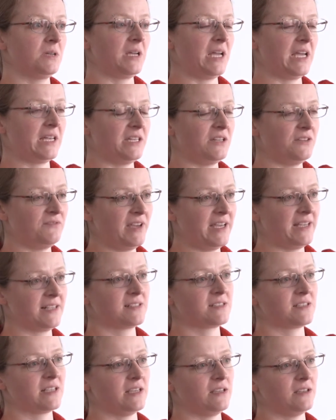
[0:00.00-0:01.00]
and
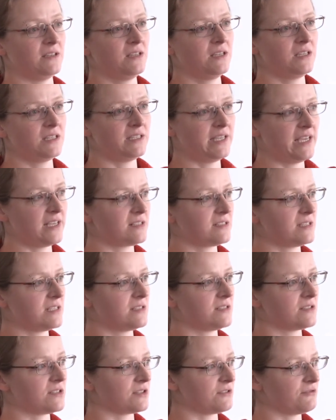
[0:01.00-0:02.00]
invest, say, yes,
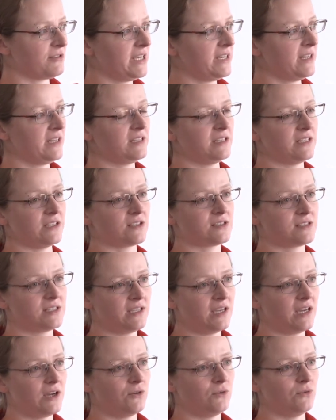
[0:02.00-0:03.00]
this is a great idea,
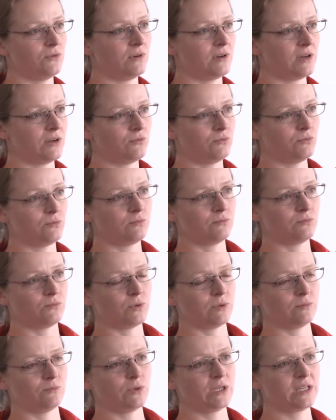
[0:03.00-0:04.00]
see how
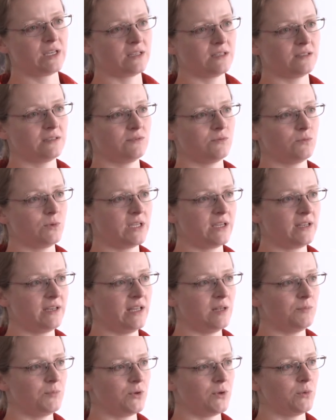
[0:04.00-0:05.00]
we can
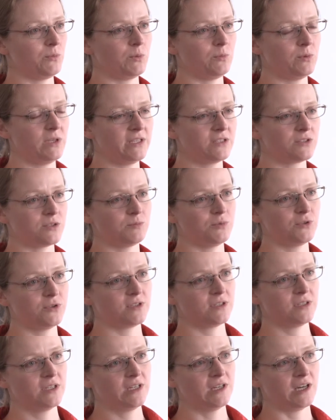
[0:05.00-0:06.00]
help you, and we're willing to
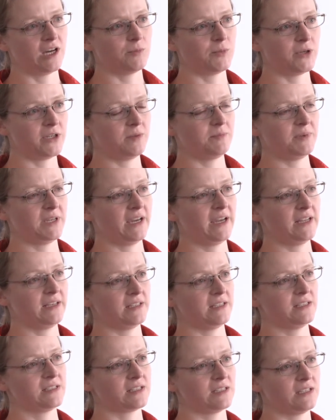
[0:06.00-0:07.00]
put our money
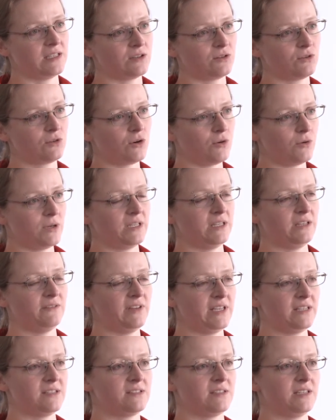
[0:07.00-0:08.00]
behind this, and then go and
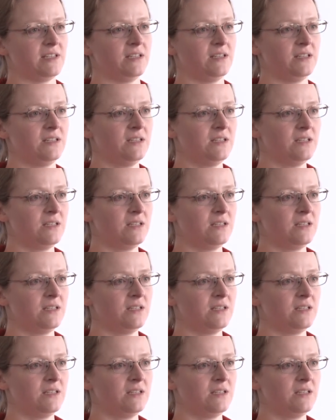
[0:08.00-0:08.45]
invest there.